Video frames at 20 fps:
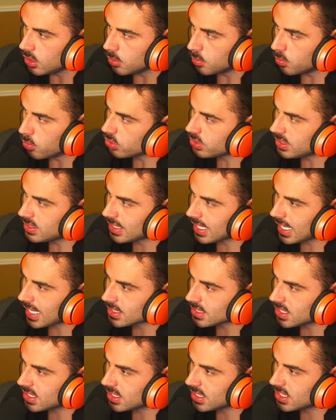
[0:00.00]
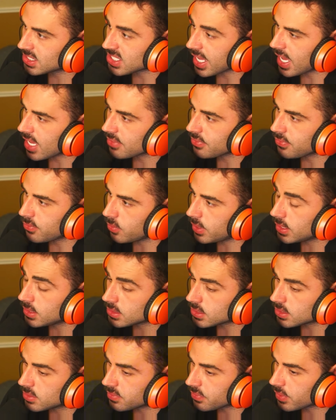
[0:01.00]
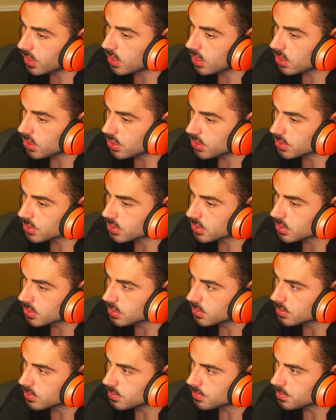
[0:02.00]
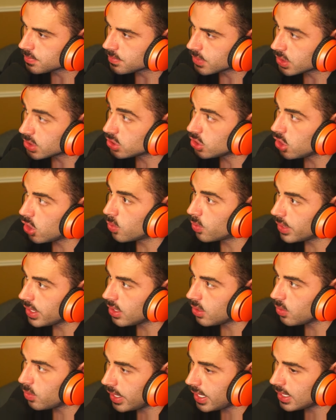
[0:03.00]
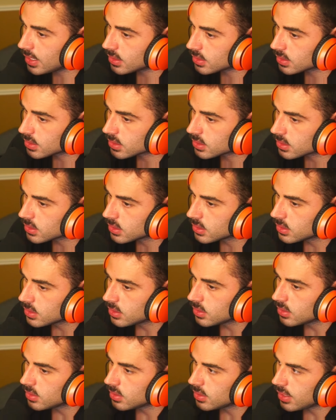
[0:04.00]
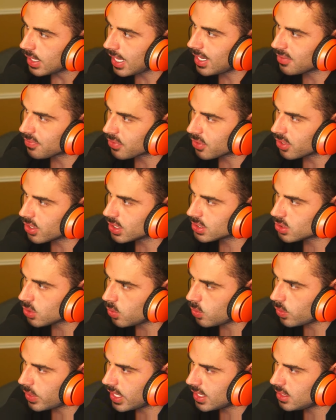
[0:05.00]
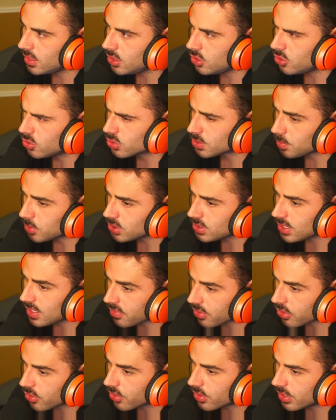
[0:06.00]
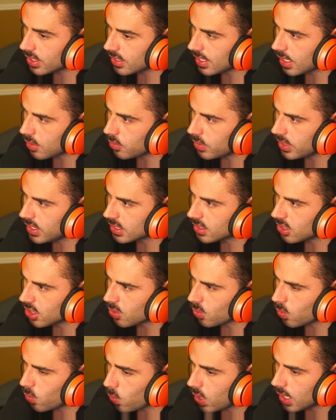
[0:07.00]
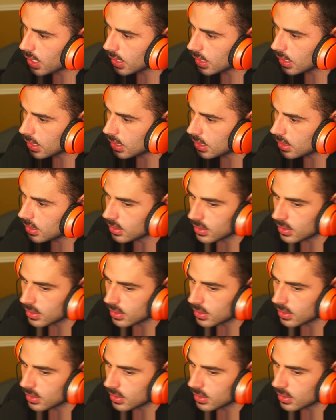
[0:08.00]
Multitasking is half wins and failures. There's no real wins. And if there is a win, you're supposed to have 30 that week, not one.